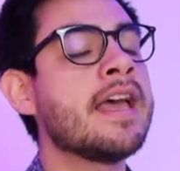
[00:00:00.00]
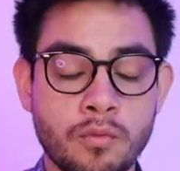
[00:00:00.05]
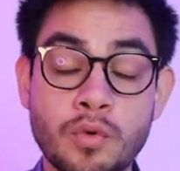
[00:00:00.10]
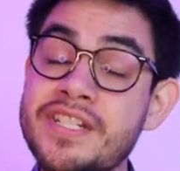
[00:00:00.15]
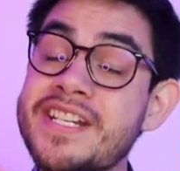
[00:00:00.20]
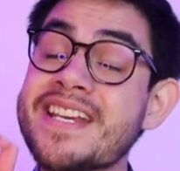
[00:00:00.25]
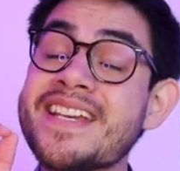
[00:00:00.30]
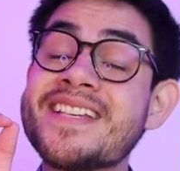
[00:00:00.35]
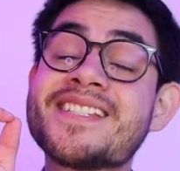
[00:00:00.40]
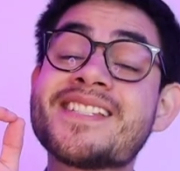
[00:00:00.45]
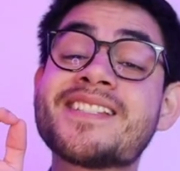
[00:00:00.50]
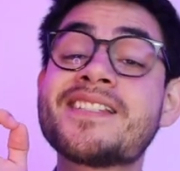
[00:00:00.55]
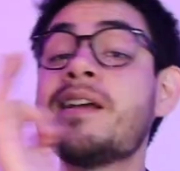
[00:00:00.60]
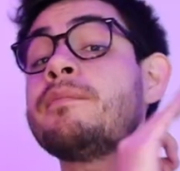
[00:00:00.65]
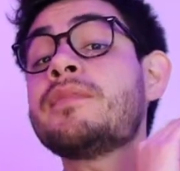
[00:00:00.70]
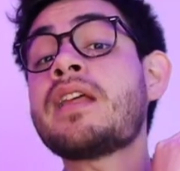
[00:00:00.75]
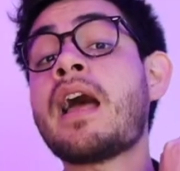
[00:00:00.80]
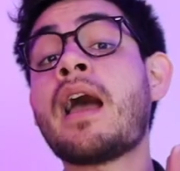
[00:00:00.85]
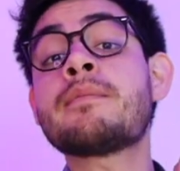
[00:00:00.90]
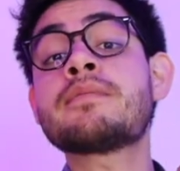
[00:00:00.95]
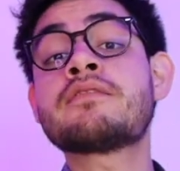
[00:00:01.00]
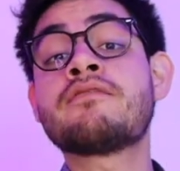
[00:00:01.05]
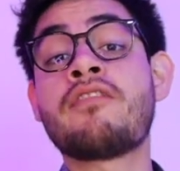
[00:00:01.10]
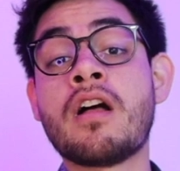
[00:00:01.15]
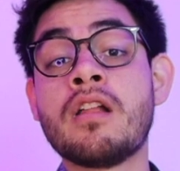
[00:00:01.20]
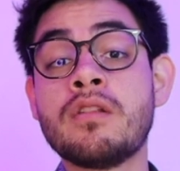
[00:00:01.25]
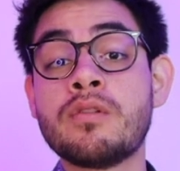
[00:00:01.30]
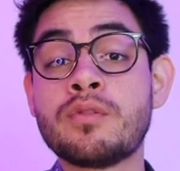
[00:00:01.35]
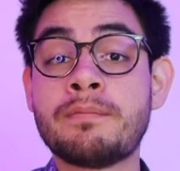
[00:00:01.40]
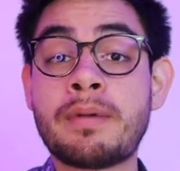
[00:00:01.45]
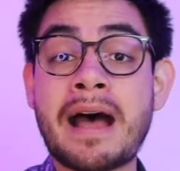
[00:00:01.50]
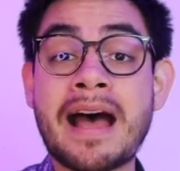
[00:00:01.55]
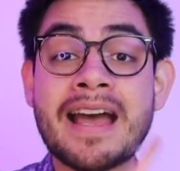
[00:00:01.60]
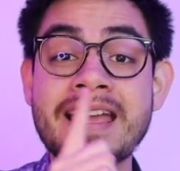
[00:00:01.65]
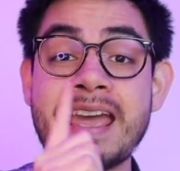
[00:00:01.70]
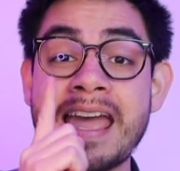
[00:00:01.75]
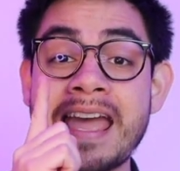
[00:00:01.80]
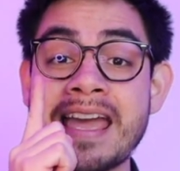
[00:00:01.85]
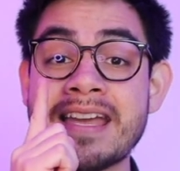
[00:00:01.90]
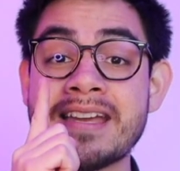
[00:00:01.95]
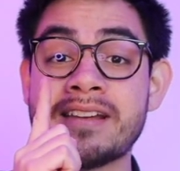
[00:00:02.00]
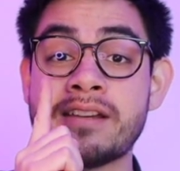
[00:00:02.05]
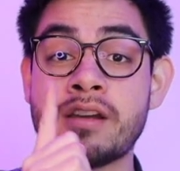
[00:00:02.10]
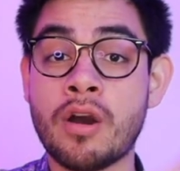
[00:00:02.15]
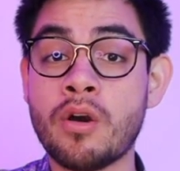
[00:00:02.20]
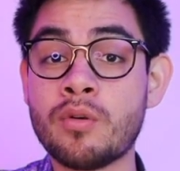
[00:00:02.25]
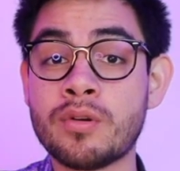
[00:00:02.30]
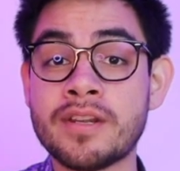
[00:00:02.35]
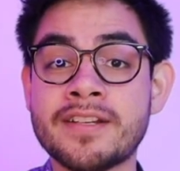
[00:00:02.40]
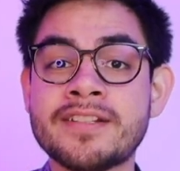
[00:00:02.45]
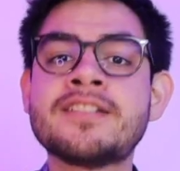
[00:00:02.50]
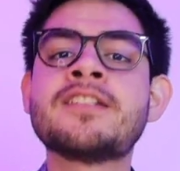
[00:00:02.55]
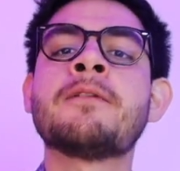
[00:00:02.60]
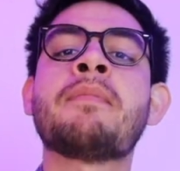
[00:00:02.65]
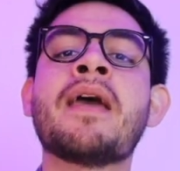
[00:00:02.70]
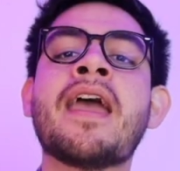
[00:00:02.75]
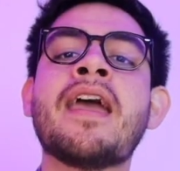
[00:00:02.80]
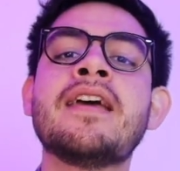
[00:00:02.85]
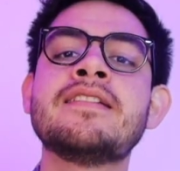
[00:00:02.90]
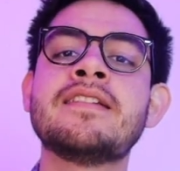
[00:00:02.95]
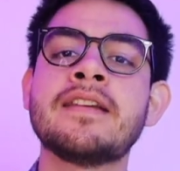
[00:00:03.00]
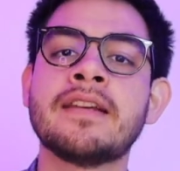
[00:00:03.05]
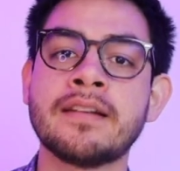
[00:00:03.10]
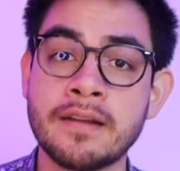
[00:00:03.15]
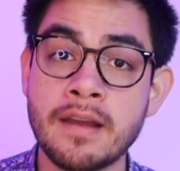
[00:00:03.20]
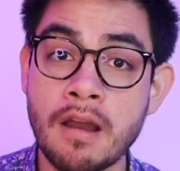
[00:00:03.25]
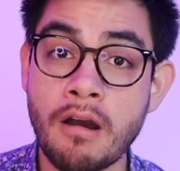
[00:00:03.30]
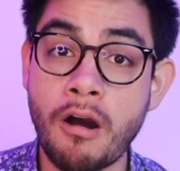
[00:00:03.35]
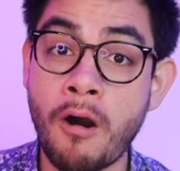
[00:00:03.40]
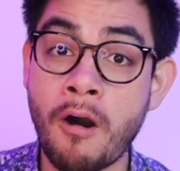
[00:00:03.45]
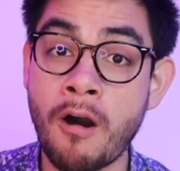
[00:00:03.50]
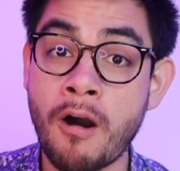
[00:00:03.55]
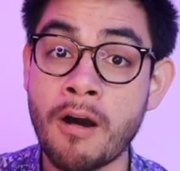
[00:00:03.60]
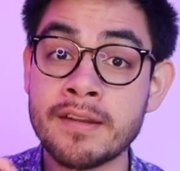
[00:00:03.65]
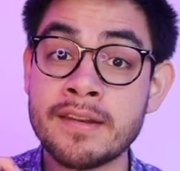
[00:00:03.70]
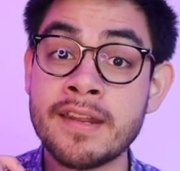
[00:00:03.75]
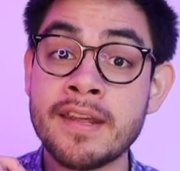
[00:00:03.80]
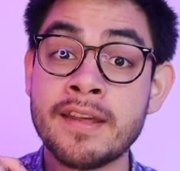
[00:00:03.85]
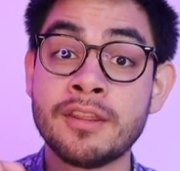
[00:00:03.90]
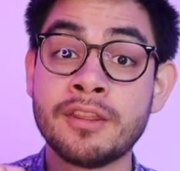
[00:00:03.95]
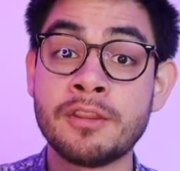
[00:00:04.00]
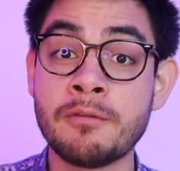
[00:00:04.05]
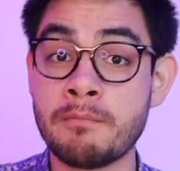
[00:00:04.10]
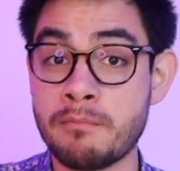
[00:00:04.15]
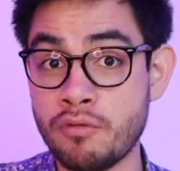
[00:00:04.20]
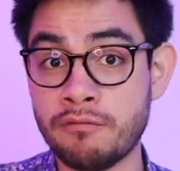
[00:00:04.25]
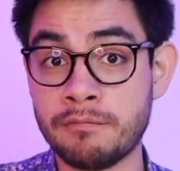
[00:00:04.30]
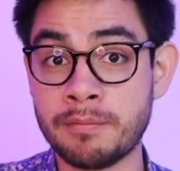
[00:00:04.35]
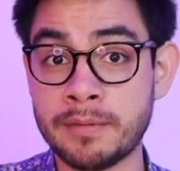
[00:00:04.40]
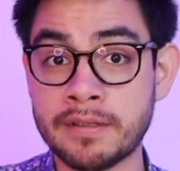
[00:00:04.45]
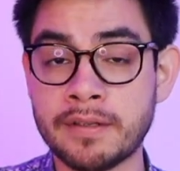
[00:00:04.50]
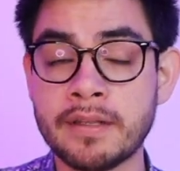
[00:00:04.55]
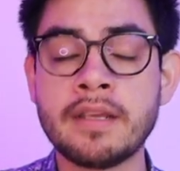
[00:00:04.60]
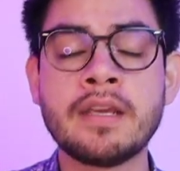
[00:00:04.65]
which is sometimes followed by a coda depending on the movement.